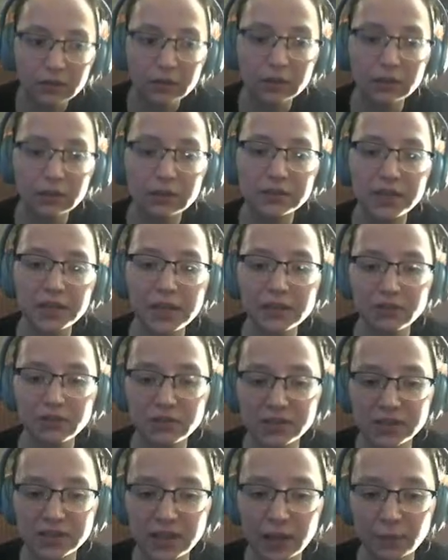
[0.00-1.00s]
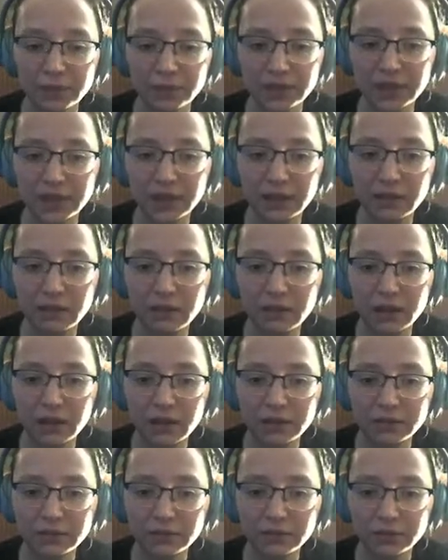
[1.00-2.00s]
Daniel sat with Elle
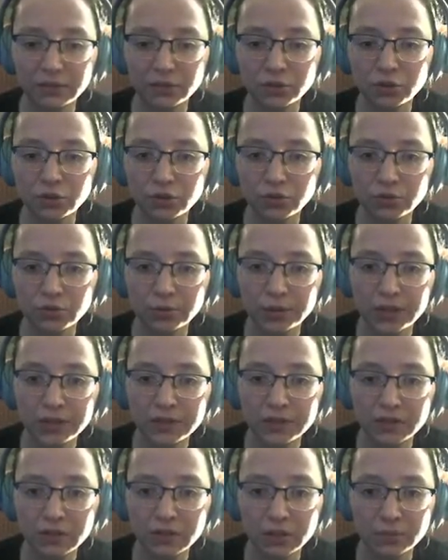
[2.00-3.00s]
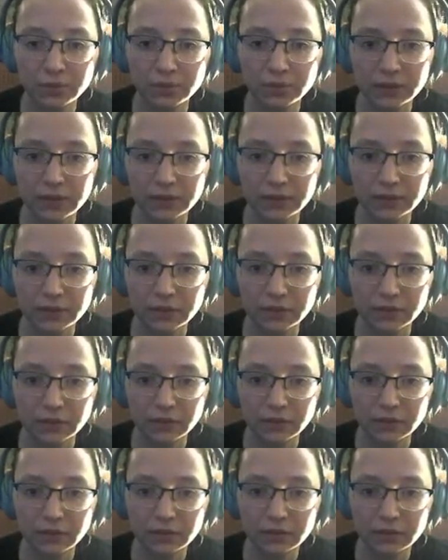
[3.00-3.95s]
under the tree, his arm around her.